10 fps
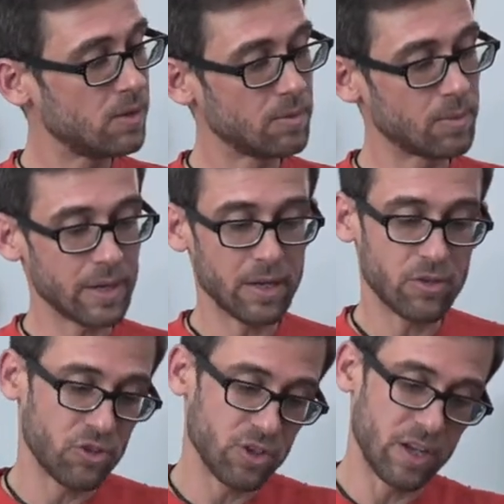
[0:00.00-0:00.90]

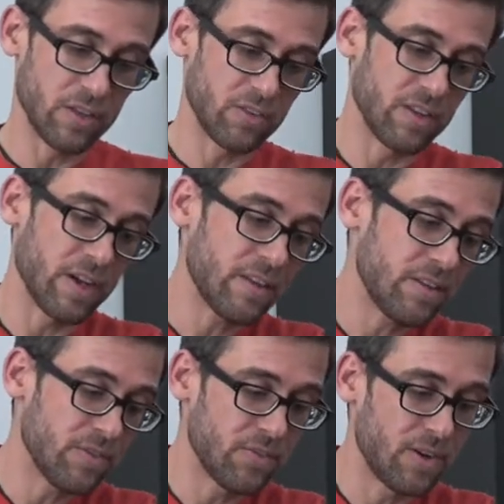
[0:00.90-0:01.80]
which is going
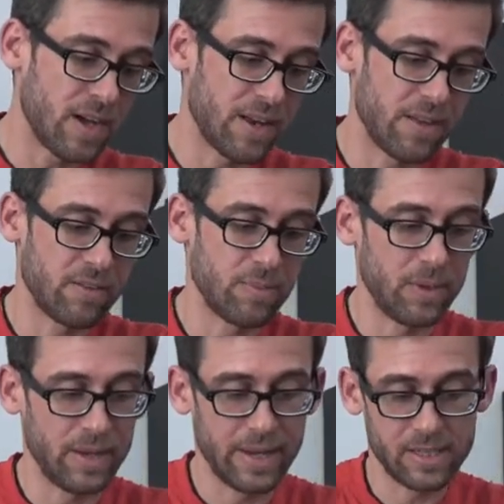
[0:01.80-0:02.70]
to find its
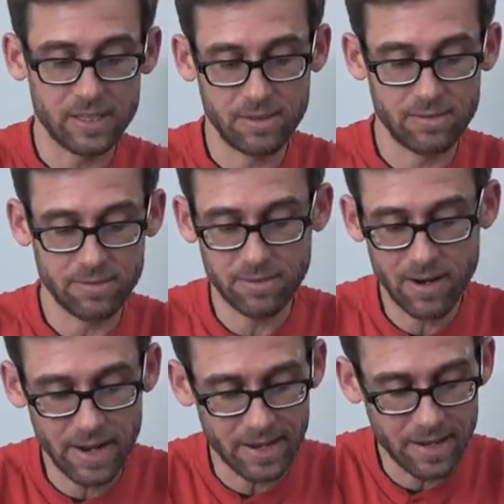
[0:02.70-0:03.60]
place
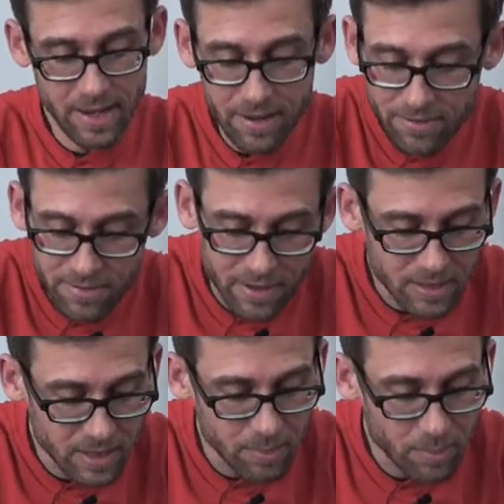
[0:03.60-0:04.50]
right here.
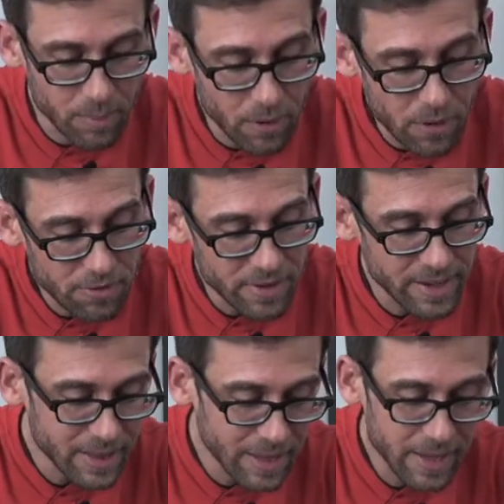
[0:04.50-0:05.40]
Fits in
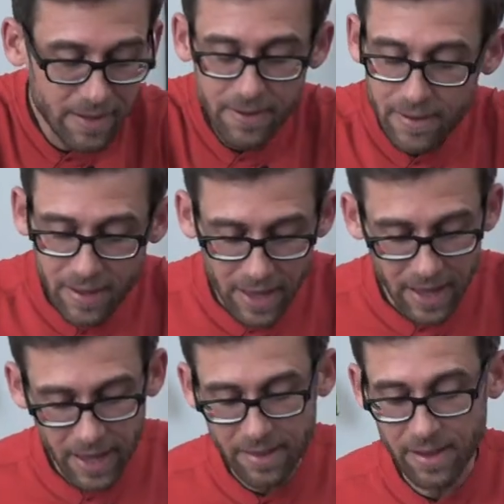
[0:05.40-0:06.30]
perfectly,
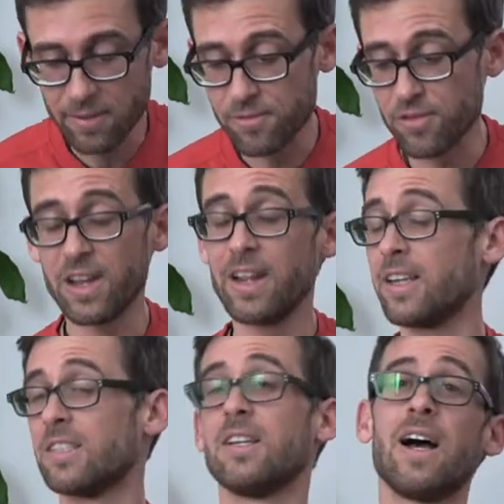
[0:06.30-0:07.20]
and I'm really
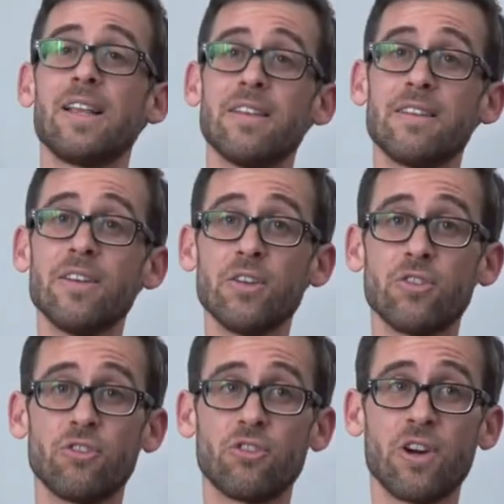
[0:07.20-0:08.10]
excited
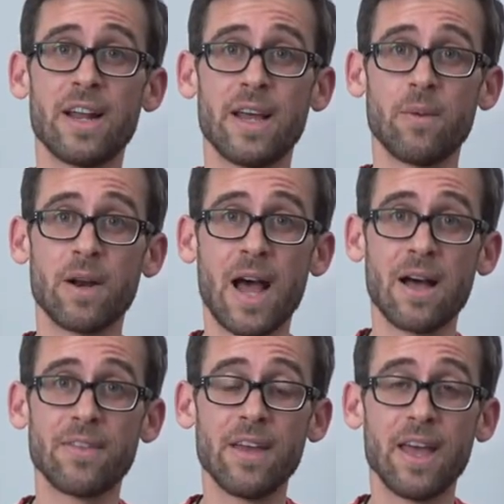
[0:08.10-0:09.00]
to try that one
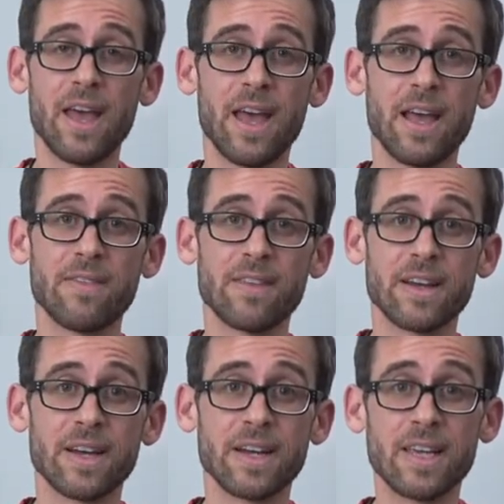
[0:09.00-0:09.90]
out and
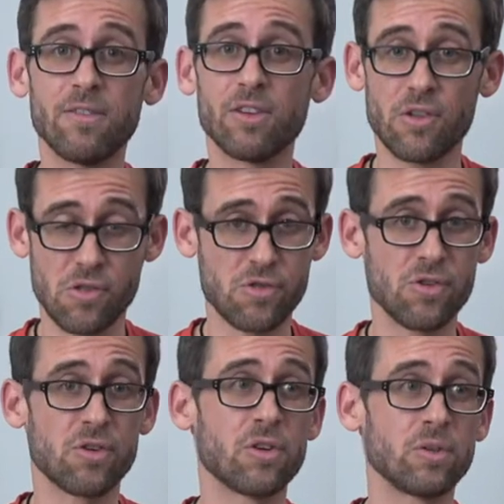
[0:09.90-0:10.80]
uh, give it a
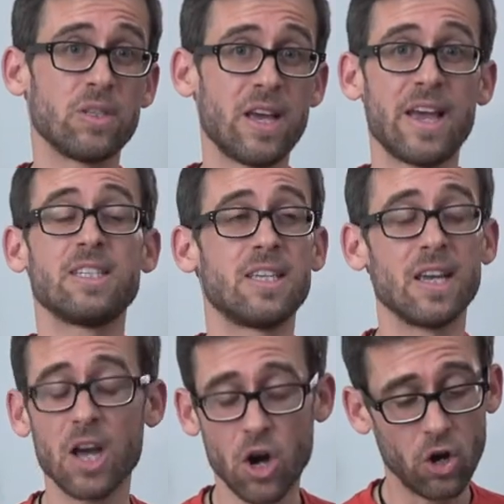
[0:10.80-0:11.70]
thorough
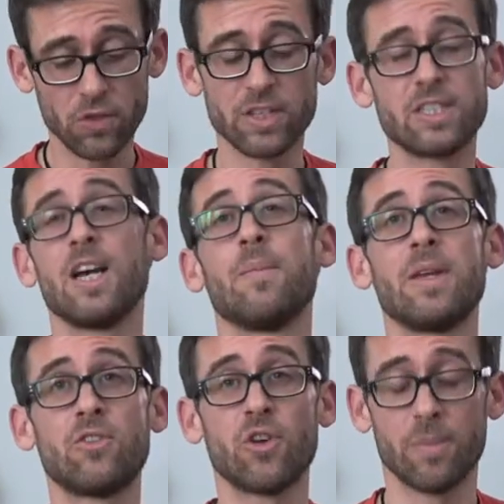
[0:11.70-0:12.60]
testing on this
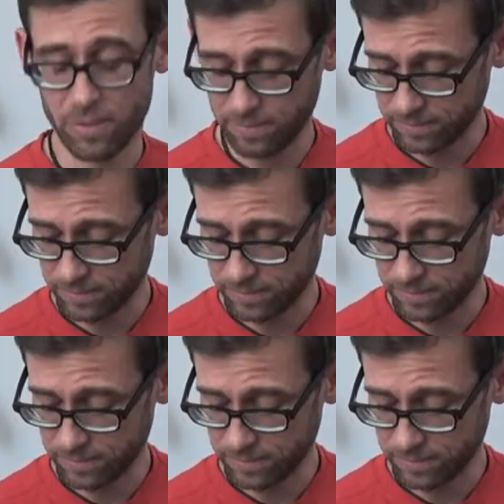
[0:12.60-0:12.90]
coming trip.